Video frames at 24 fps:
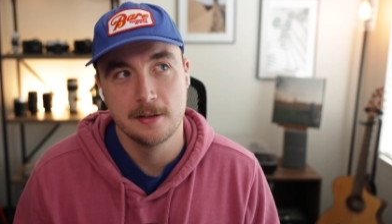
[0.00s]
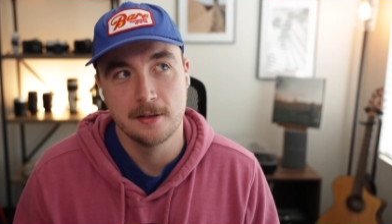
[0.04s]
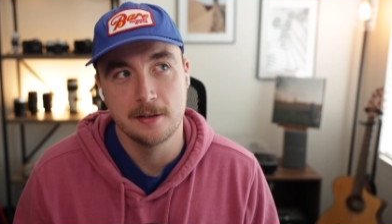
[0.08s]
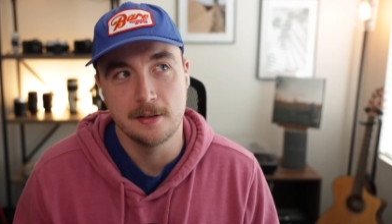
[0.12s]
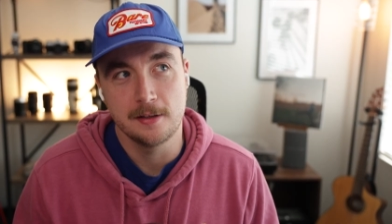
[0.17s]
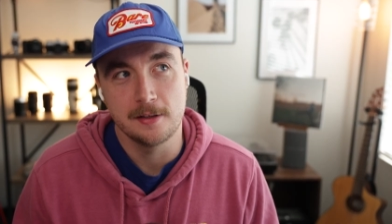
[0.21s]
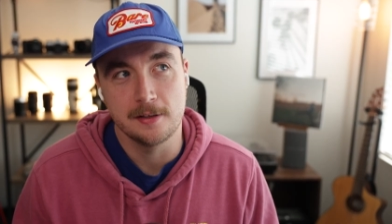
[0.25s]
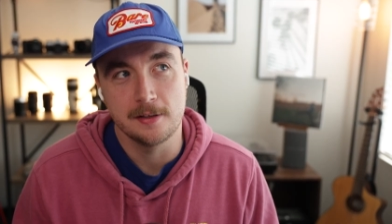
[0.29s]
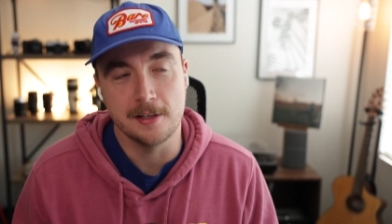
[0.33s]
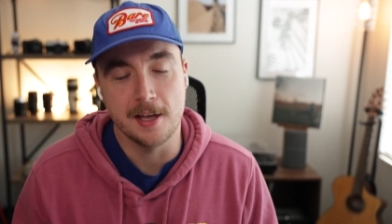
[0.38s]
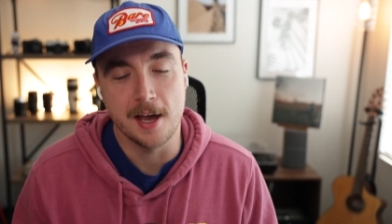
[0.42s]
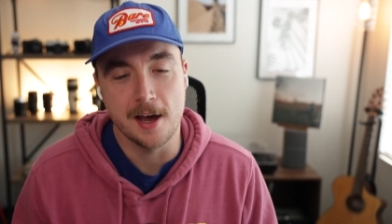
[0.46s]

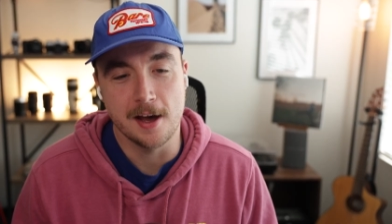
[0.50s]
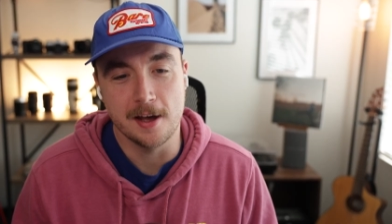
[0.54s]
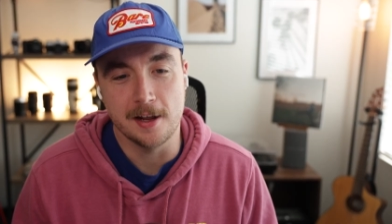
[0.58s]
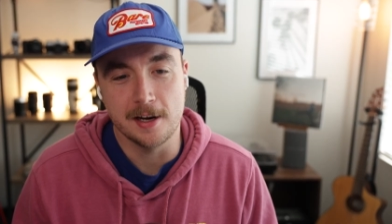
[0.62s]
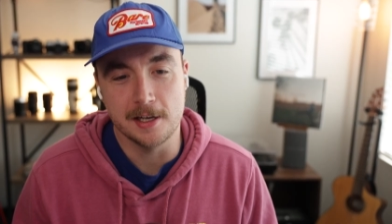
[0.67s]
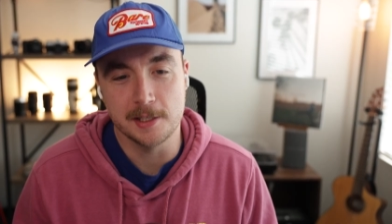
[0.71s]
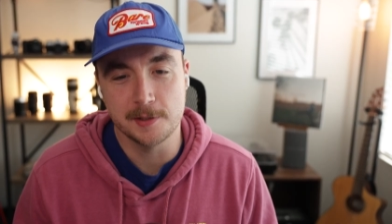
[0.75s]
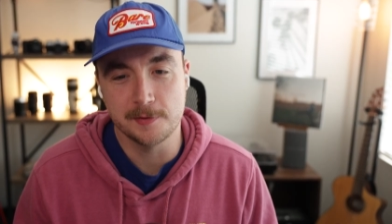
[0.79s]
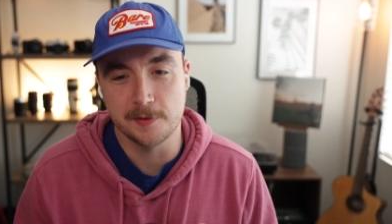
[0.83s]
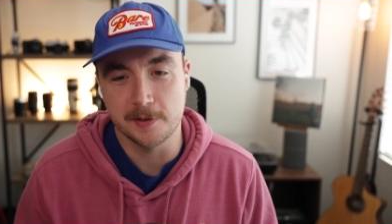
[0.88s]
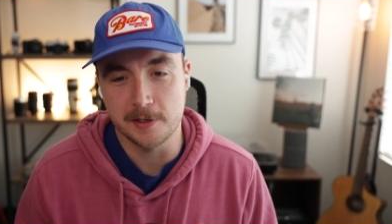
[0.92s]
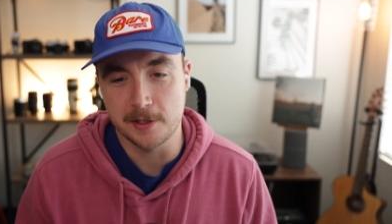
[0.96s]
Yeah, and
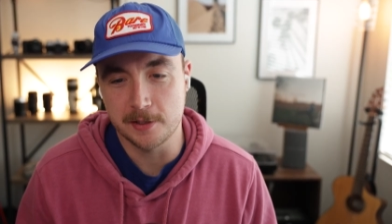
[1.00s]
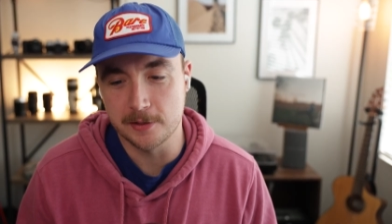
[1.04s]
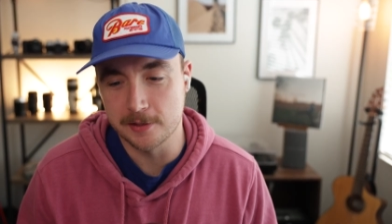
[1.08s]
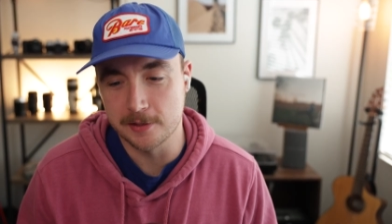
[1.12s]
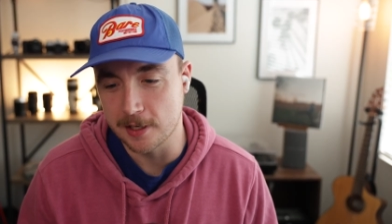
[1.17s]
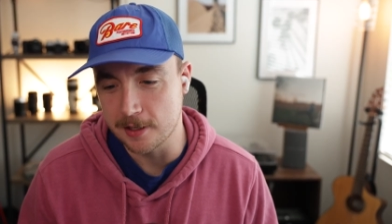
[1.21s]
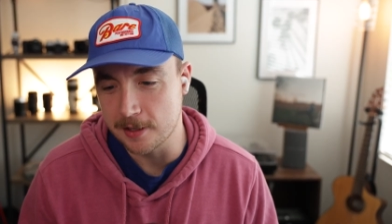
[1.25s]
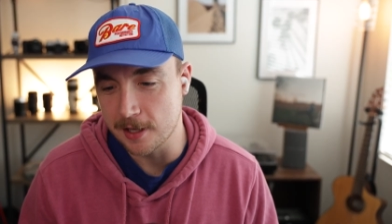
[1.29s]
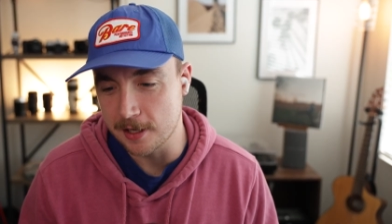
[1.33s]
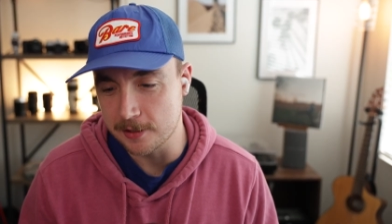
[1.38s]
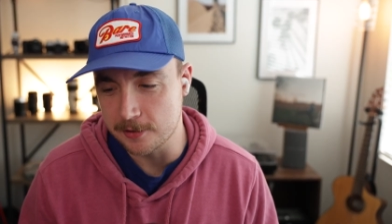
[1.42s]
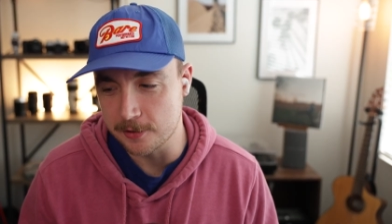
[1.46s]
it's funny you say
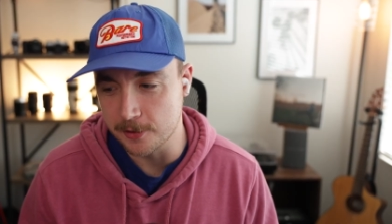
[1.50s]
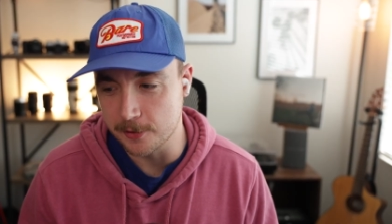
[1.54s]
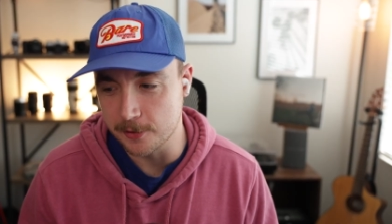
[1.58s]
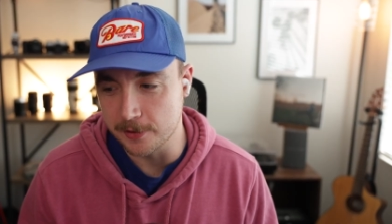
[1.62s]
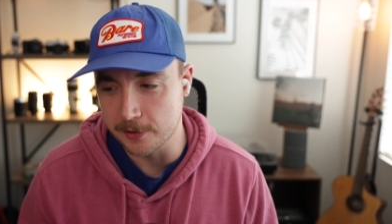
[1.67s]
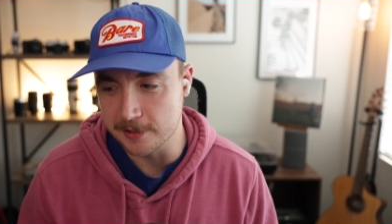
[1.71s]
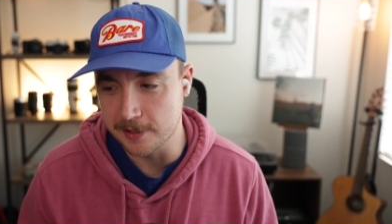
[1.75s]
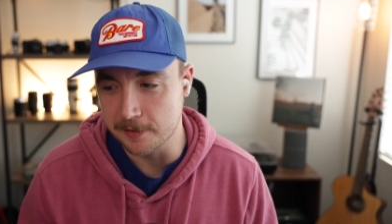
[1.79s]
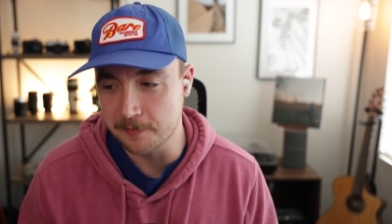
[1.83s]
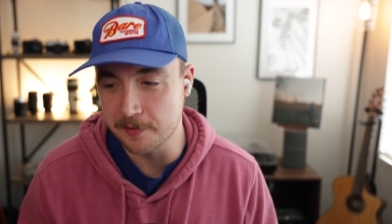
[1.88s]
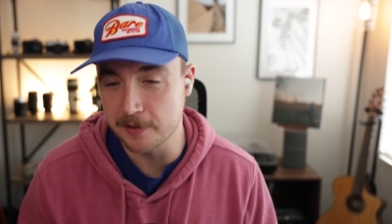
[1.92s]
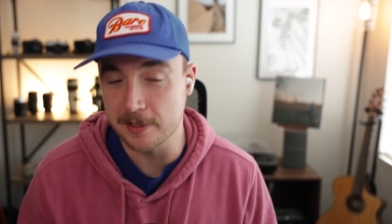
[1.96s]
that too because
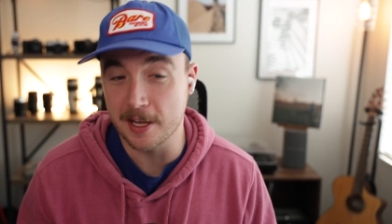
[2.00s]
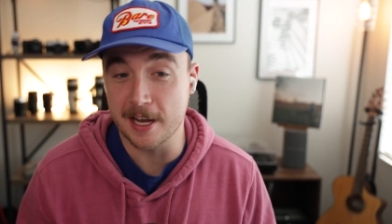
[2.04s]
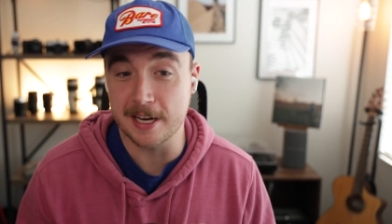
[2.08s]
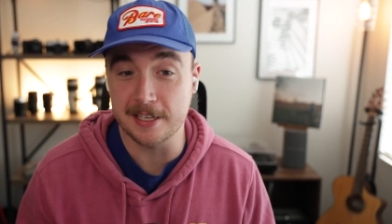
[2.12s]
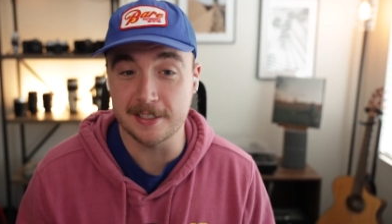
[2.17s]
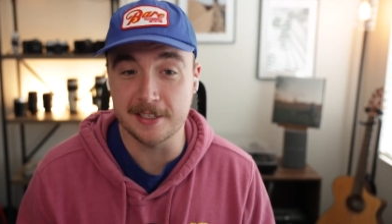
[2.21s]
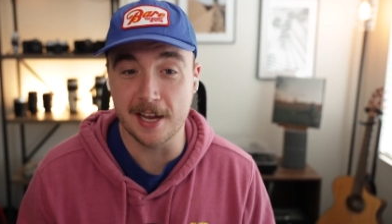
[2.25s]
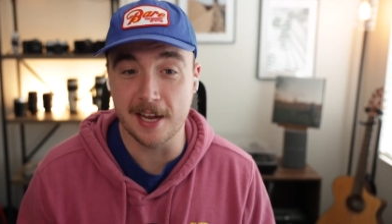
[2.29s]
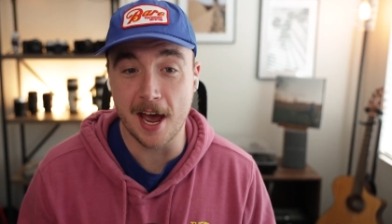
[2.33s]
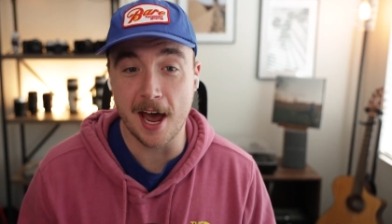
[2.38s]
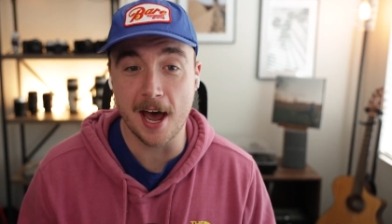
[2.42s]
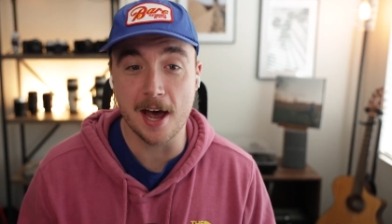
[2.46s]
I feel like
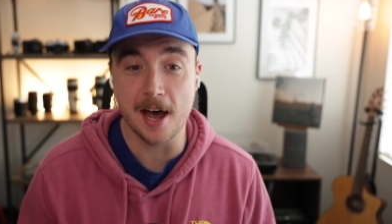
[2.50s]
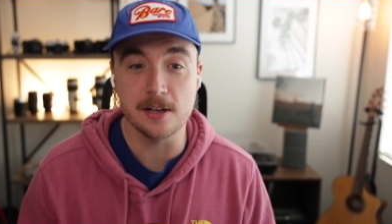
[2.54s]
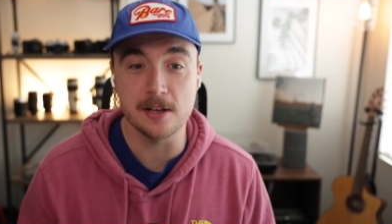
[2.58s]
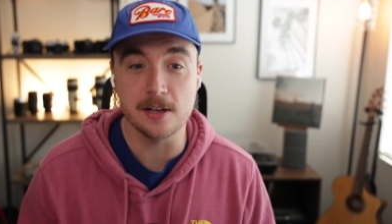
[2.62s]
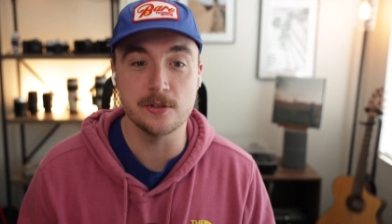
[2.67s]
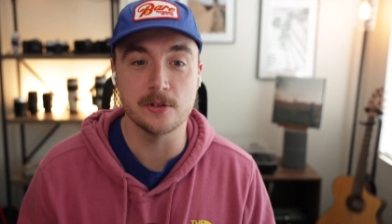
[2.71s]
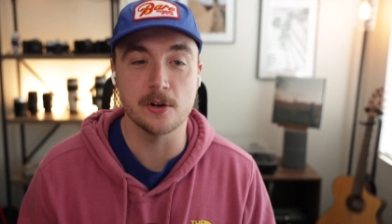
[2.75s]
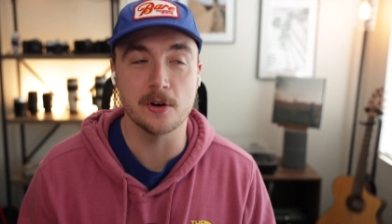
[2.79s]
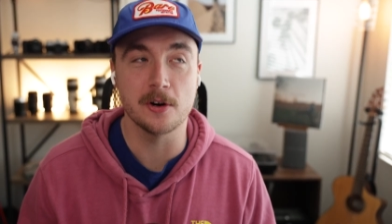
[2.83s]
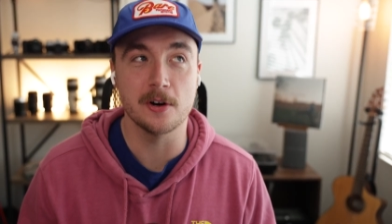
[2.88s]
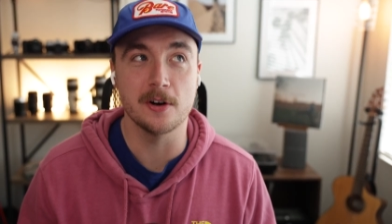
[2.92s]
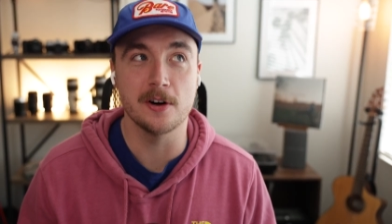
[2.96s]
dads
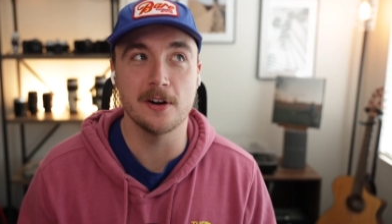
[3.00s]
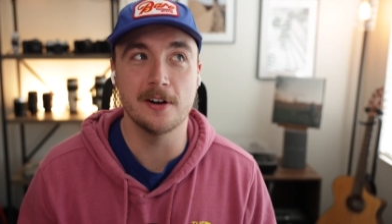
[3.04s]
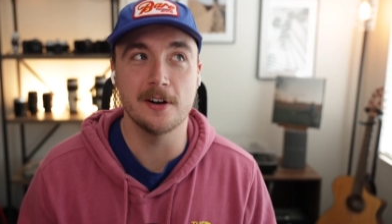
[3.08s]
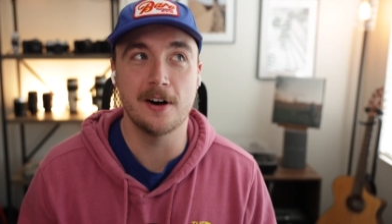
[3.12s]
are